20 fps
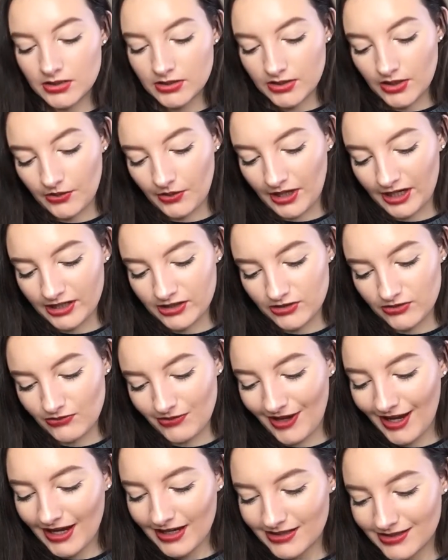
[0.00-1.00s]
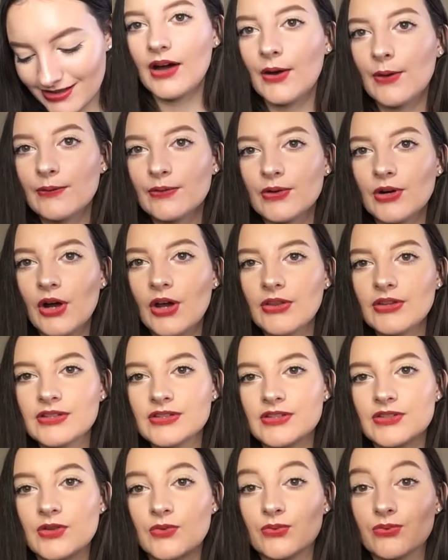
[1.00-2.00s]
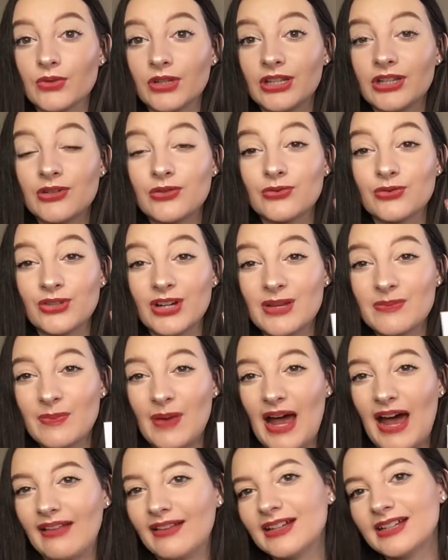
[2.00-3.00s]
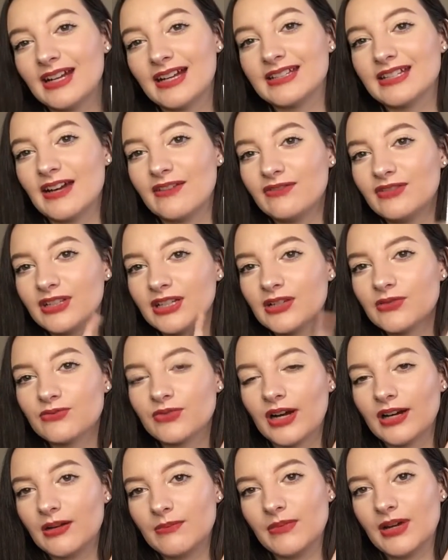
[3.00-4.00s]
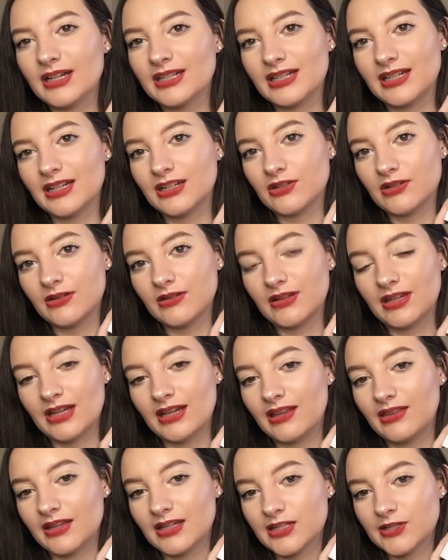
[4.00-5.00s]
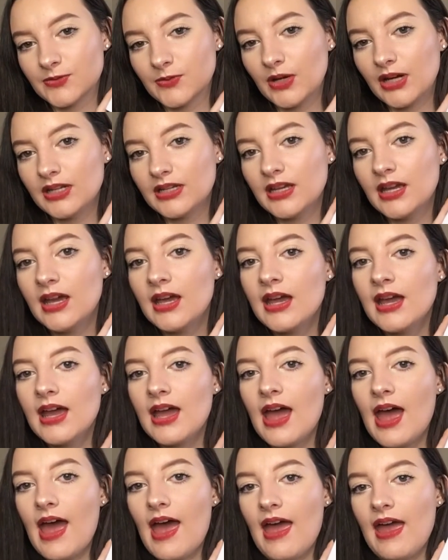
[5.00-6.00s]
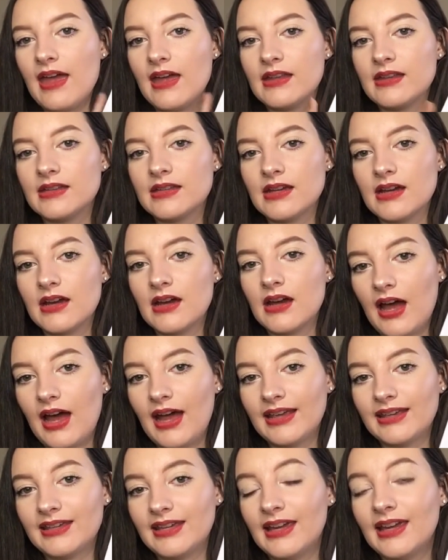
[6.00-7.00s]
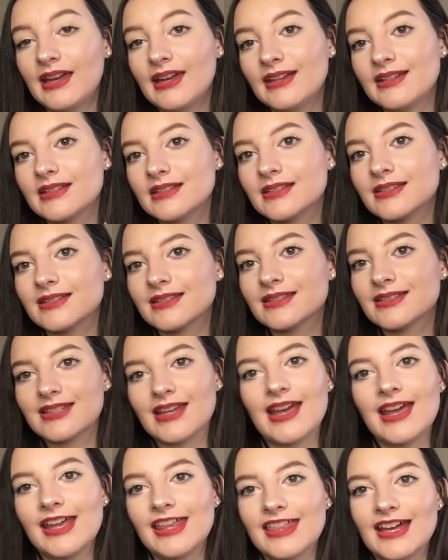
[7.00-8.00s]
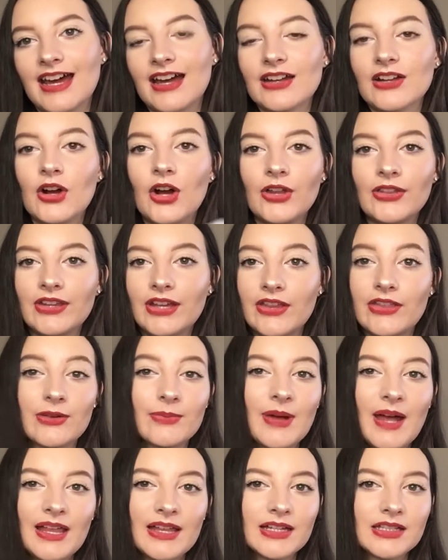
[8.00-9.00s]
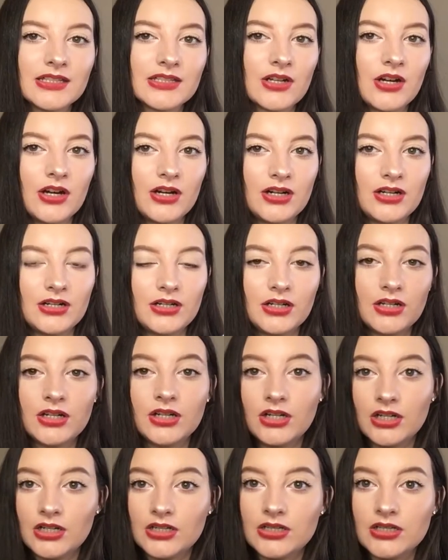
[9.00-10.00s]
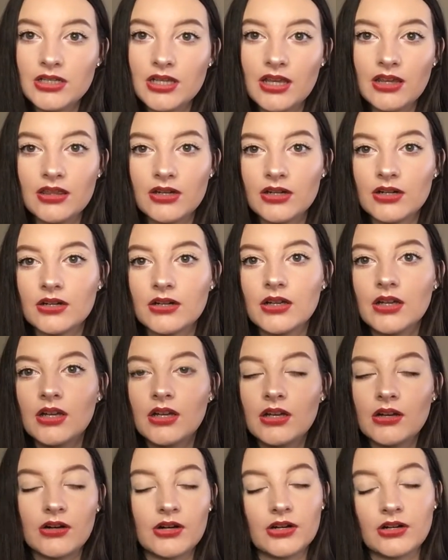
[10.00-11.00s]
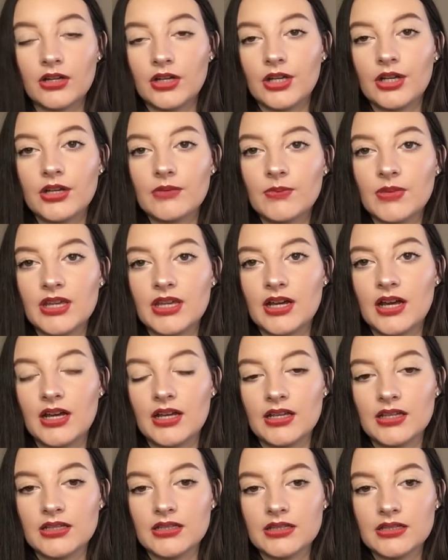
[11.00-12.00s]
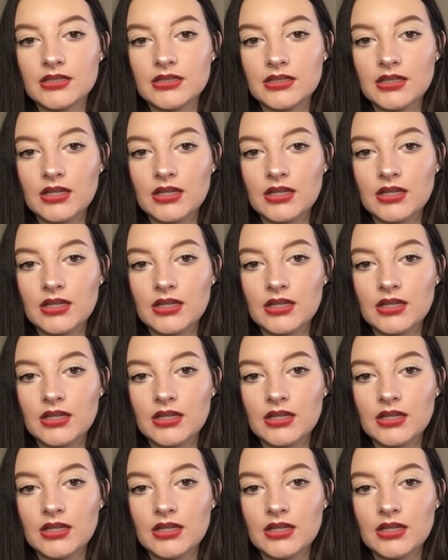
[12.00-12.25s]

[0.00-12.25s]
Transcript: so I do that. Overall, this is a really great palette. I definitely recommend getting this one, and I can't say that all the other palettes are good either, or good, because